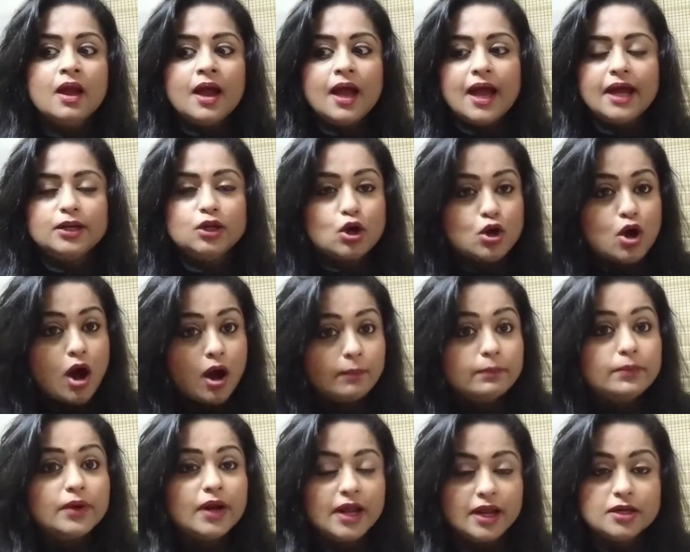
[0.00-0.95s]
and your
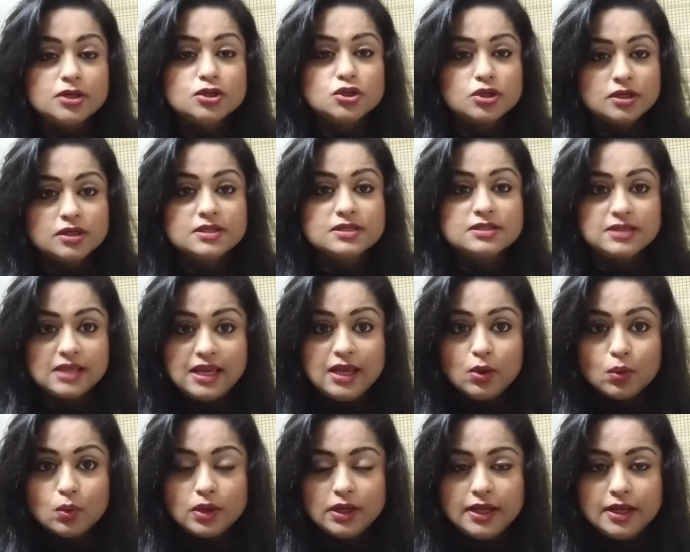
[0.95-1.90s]
comprehension is
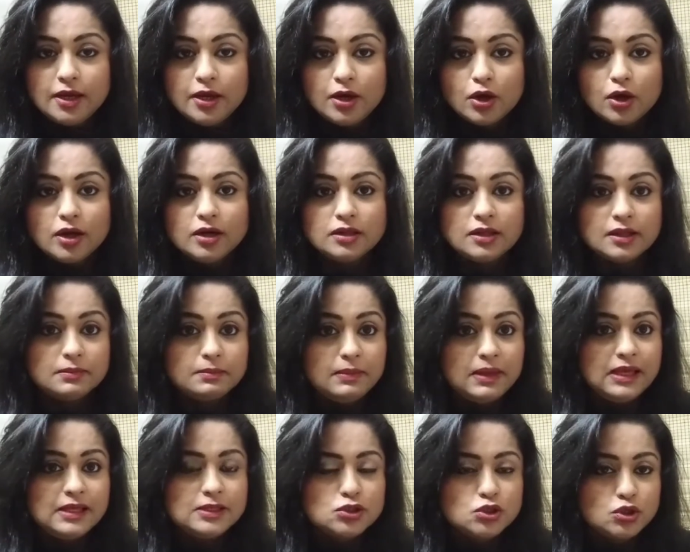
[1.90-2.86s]
equally good, that
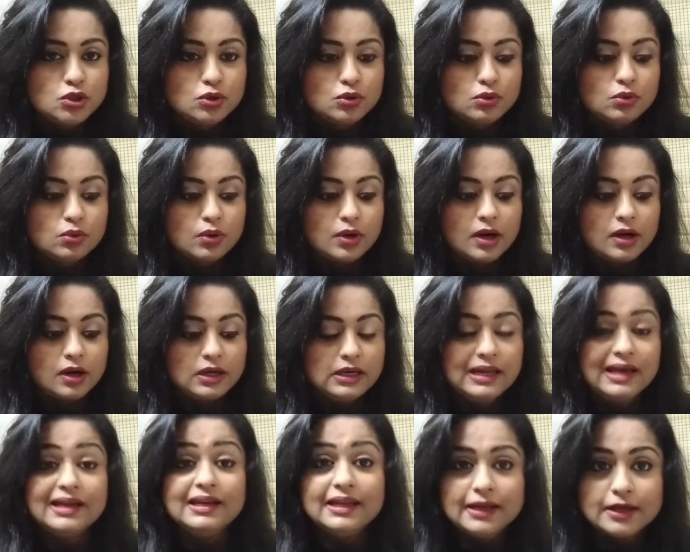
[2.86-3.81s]
means you
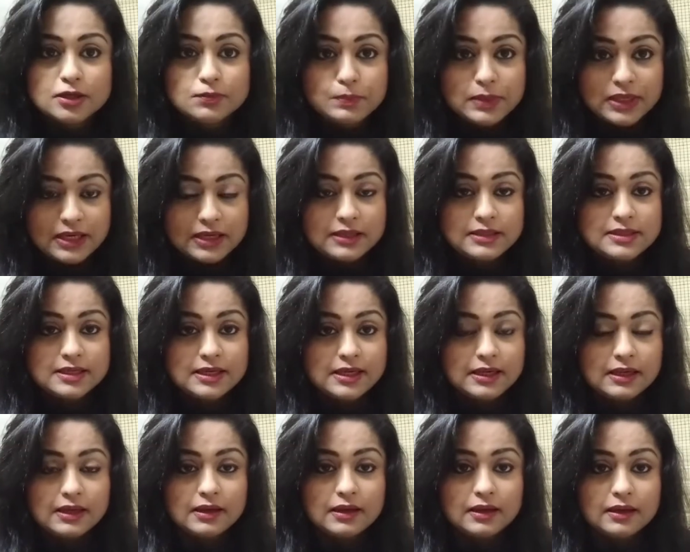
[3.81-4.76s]
learning
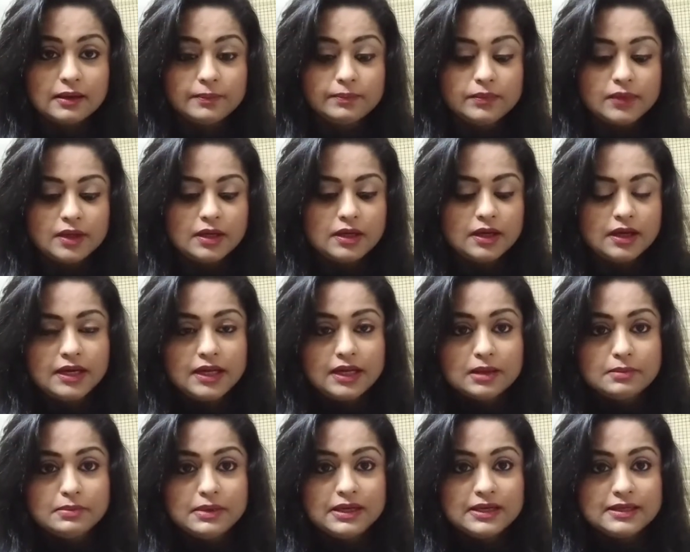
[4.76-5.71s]
ability
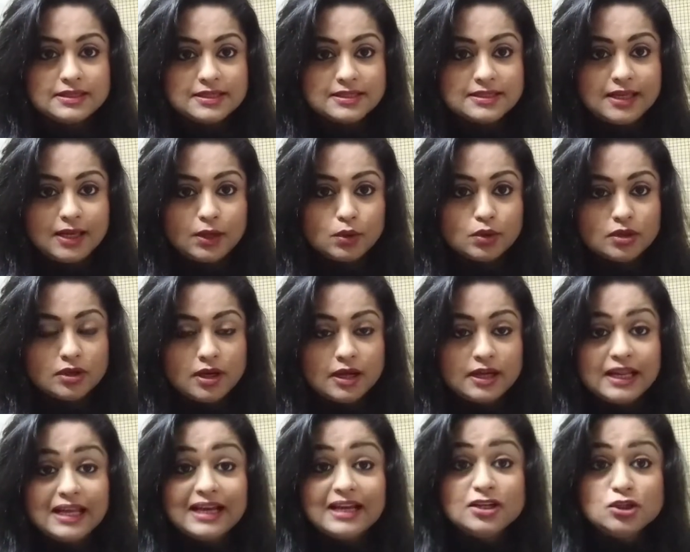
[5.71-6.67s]
is equal to
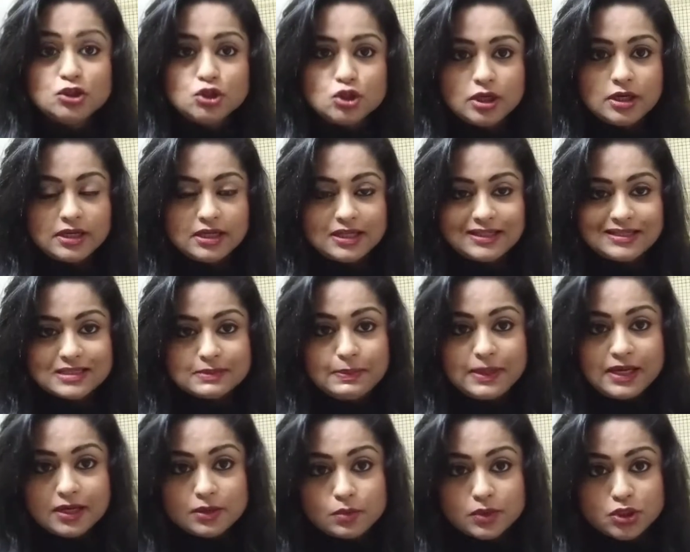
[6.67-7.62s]
learning agility, the
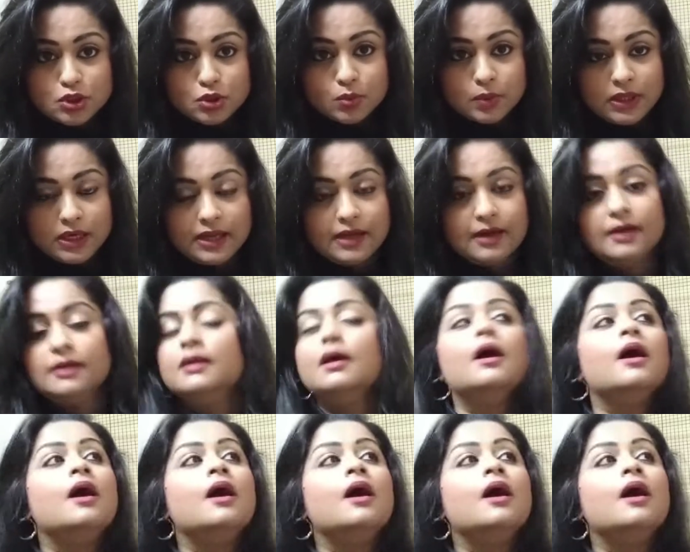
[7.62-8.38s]
speed at which you will learn.